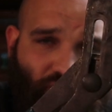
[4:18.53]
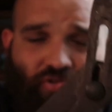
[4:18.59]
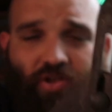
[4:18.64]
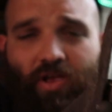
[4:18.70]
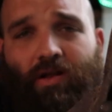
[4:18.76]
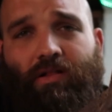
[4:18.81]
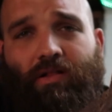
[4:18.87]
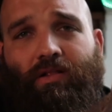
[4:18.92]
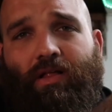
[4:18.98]

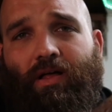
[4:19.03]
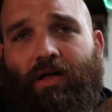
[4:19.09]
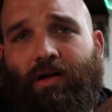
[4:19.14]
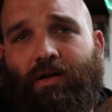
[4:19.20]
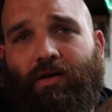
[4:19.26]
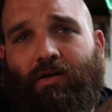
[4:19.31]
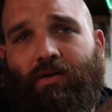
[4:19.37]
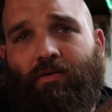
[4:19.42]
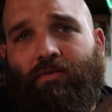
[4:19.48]

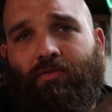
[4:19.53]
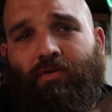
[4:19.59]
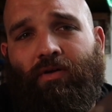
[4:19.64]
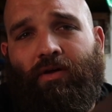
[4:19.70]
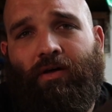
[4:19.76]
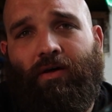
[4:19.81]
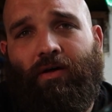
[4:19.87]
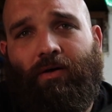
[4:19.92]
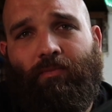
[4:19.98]
Channellock
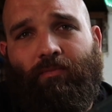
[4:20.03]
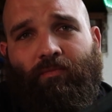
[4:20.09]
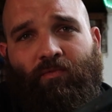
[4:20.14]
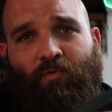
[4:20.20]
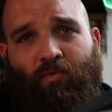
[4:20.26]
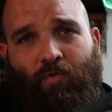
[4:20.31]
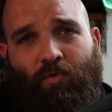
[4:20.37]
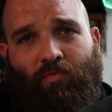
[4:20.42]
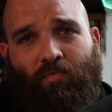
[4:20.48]

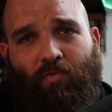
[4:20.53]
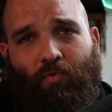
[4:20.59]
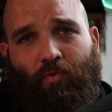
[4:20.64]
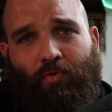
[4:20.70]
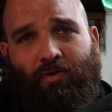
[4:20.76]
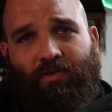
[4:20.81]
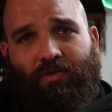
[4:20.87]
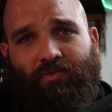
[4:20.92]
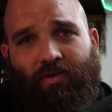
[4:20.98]

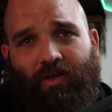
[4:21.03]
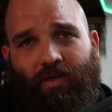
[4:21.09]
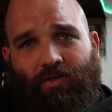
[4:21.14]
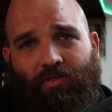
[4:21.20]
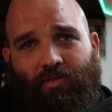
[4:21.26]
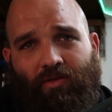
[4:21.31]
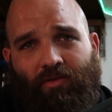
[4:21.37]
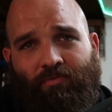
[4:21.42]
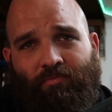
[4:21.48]
440s
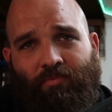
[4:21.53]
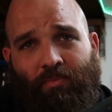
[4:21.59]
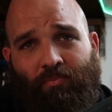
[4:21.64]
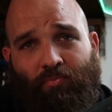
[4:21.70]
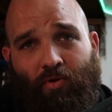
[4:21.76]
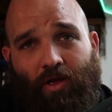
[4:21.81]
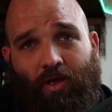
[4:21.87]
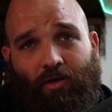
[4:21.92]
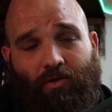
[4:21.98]
like this, but
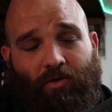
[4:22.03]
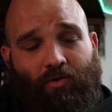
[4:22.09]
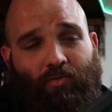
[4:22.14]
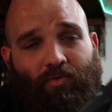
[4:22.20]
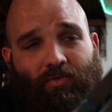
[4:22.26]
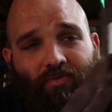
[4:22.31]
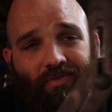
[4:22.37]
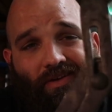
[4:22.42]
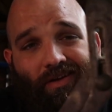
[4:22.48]
brand
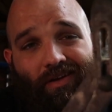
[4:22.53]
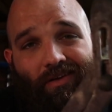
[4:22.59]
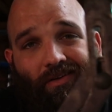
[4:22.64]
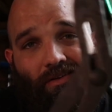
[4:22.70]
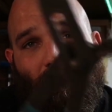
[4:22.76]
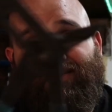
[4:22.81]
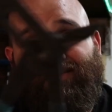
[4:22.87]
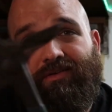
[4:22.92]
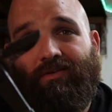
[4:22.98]
new, is
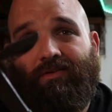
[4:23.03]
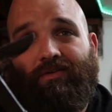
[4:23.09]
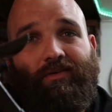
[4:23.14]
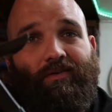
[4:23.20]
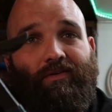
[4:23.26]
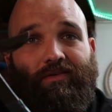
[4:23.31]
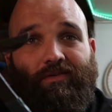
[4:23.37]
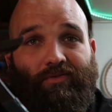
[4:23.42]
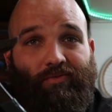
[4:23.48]
like
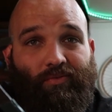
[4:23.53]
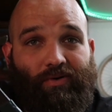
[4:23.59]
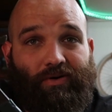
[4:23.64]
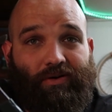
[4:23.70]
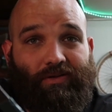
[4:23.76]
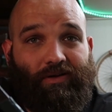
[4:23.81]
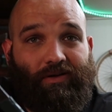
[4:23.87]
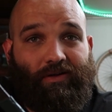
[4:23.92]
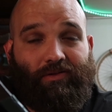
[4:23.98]

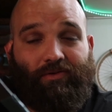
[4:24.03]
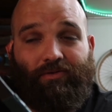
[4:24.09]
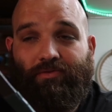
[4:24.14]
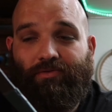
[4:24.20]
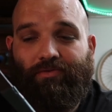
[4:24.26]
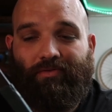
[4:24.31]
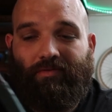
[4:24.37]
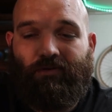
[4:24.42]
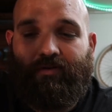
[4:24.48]

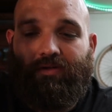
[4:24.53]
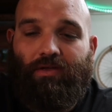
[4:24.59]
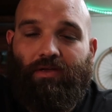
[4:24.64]
$20.